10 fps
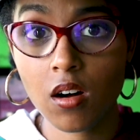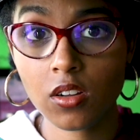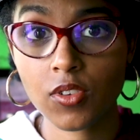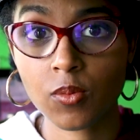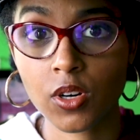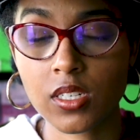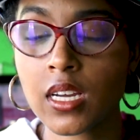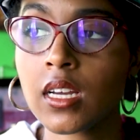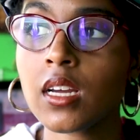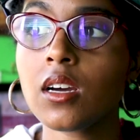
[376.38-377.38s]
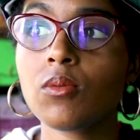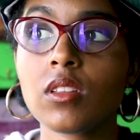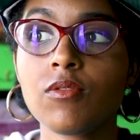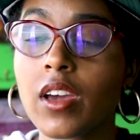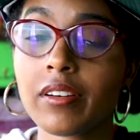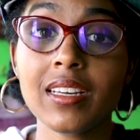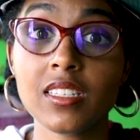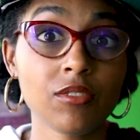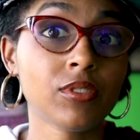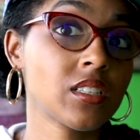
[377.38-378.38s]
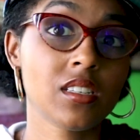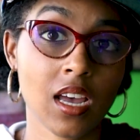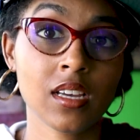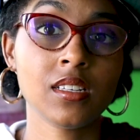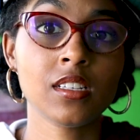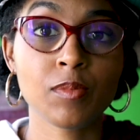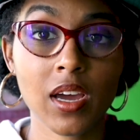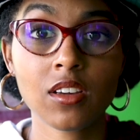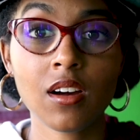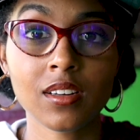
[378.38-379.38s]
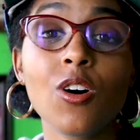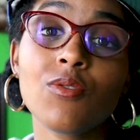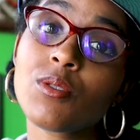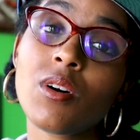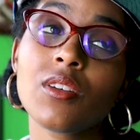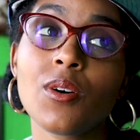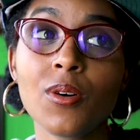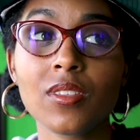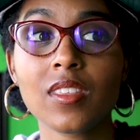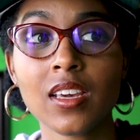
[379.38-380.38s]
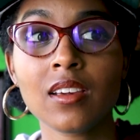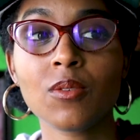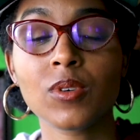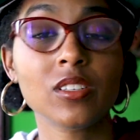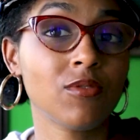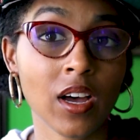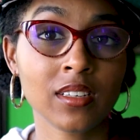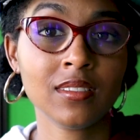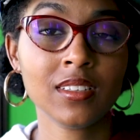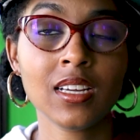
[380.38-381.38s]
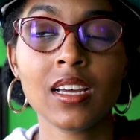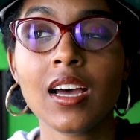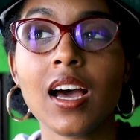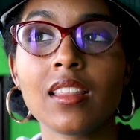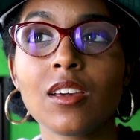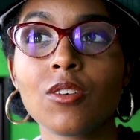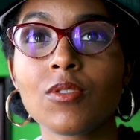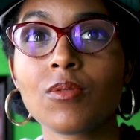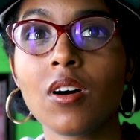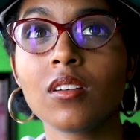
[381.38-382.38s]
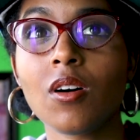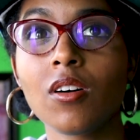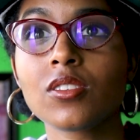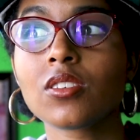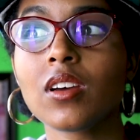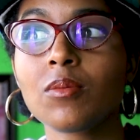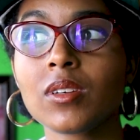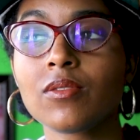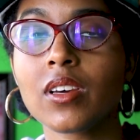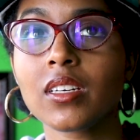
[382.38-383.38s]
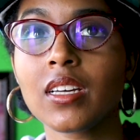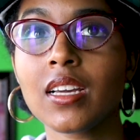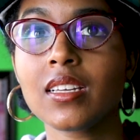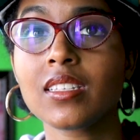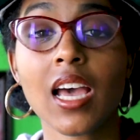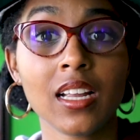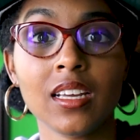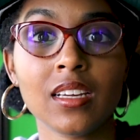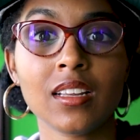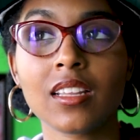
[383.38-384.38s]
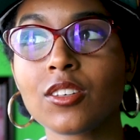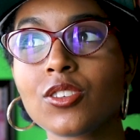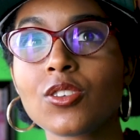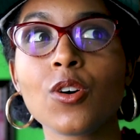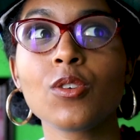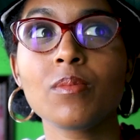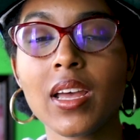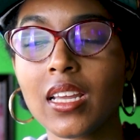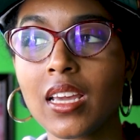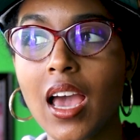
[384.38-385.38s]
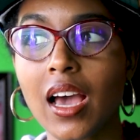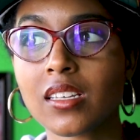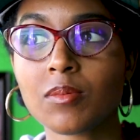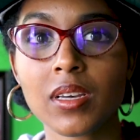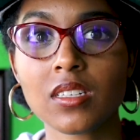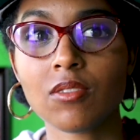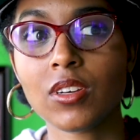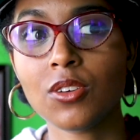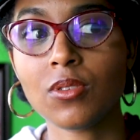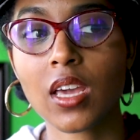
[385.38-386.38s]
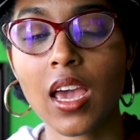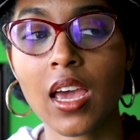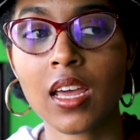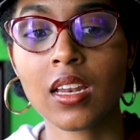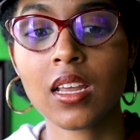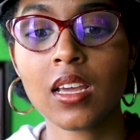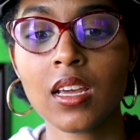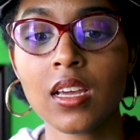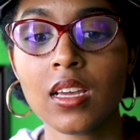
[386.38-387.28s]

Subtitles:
all over the world with very different sizes backyard. Overall, the whole thing was fun. I think overall also it was very telling. Like there's so many aspects of it you can